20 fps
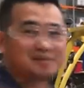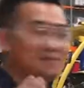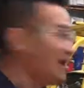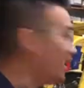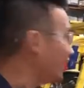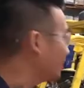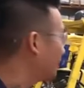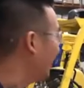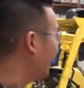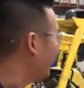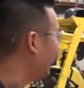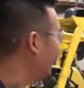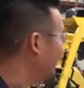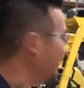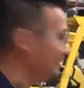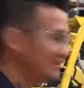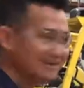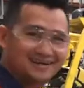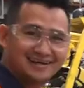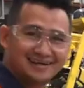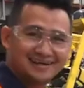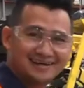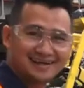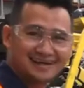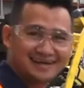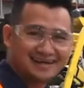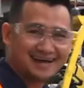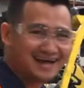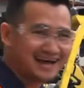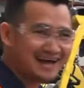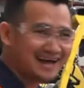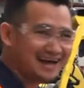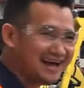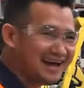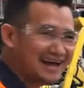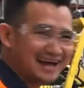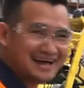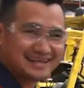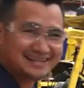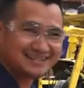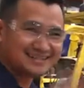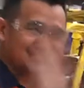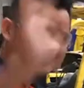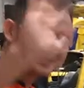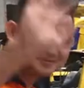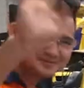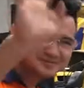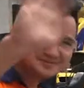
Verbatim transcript: This is my blog, Michael. Hi.